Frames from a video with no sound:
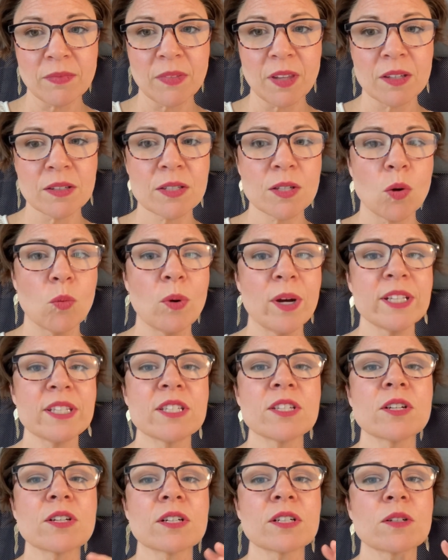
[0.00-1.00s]
So
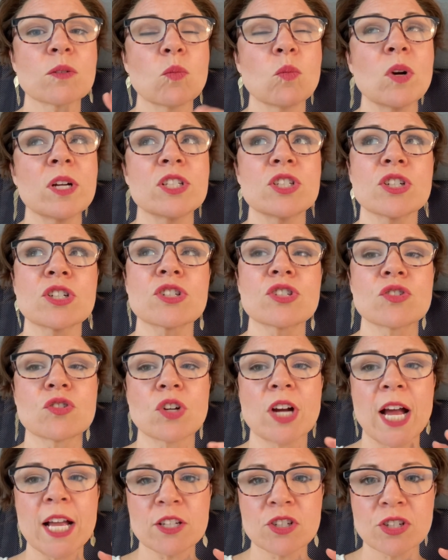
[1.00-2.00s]
what's your
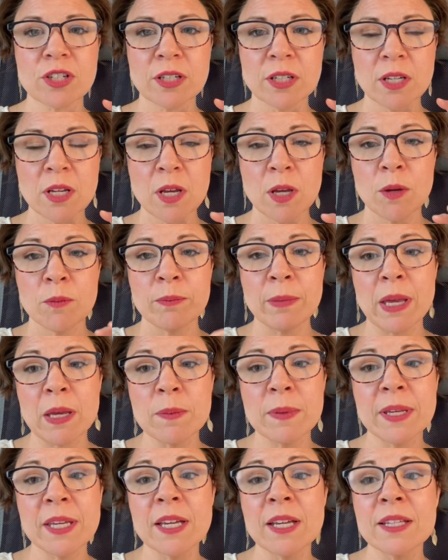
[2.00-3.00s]
stretch?
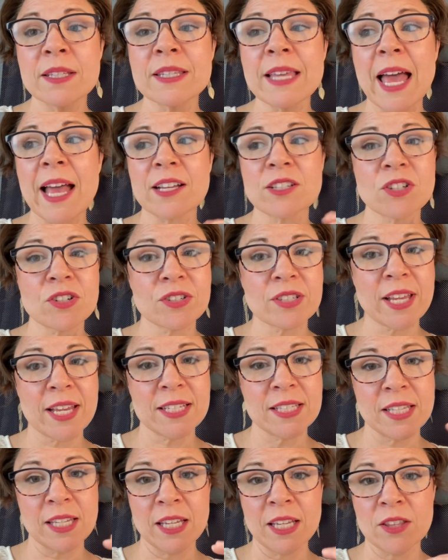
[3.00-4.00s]
Maybe it's
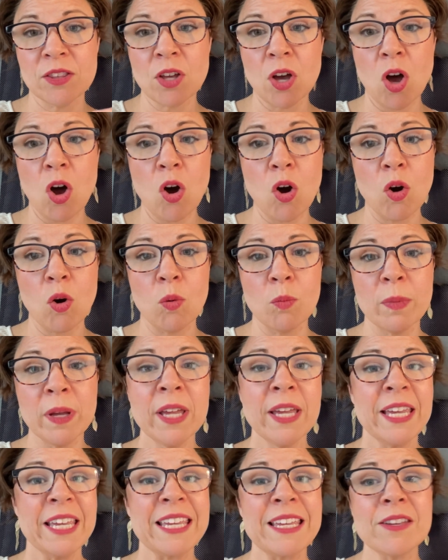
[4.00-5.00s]
exercising in the home,
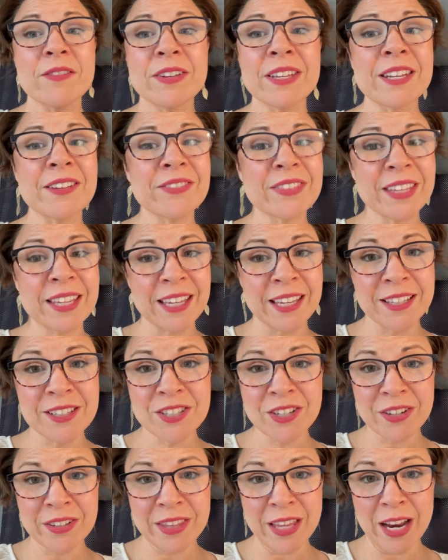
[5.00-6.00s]
even if the kids
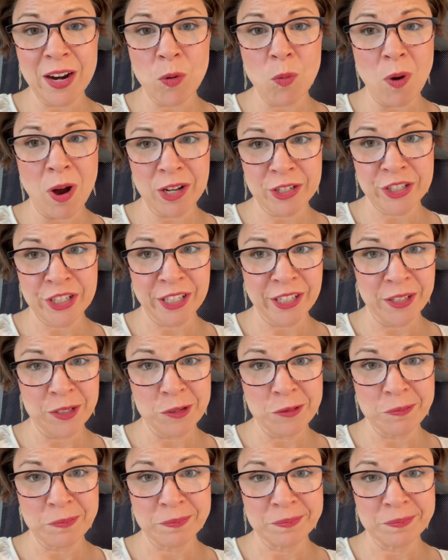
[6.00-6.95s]
are there watching you.